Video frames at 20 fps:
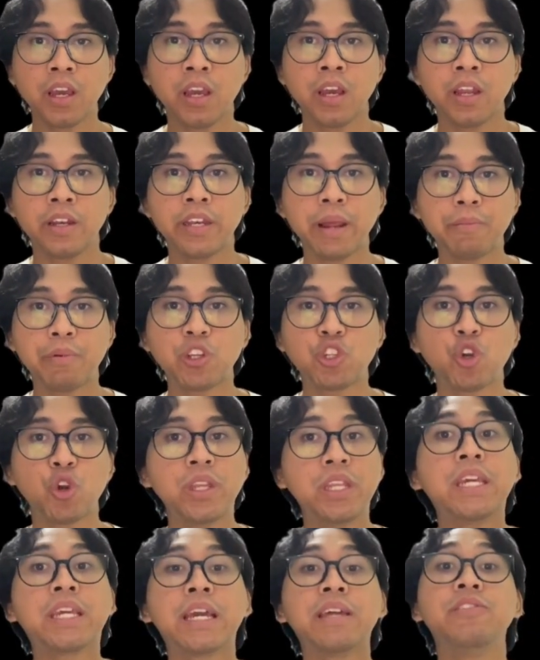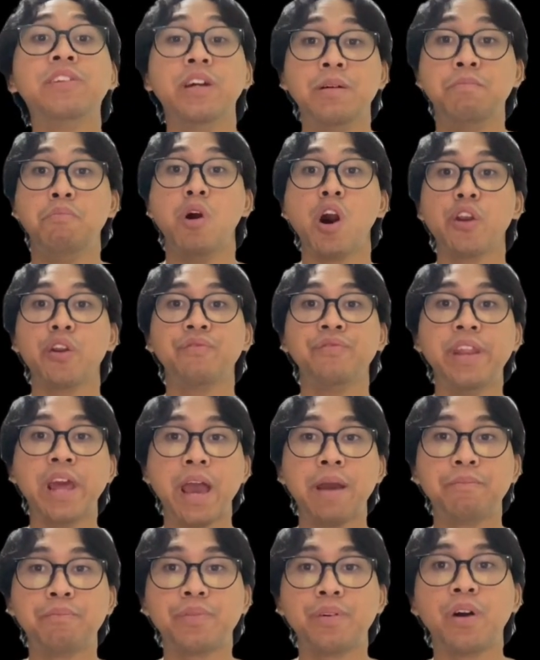Debt ratio indicates the amount of
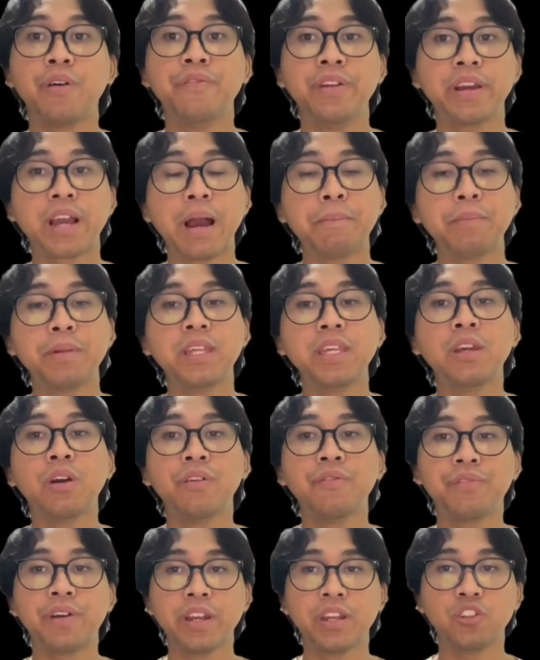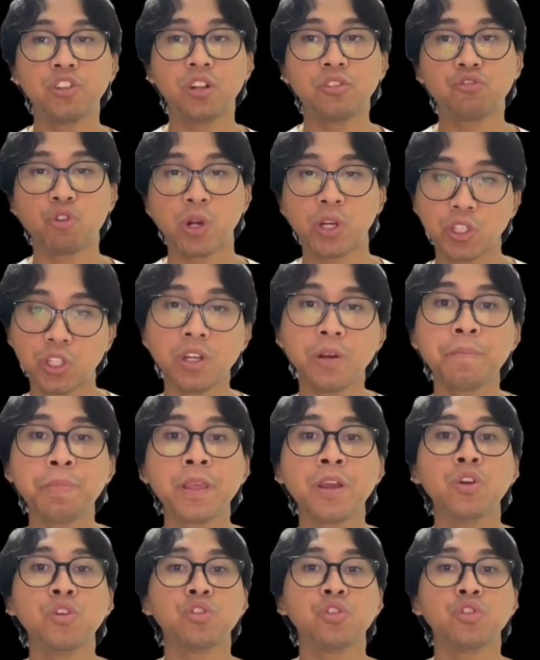debt of the company on financial structure.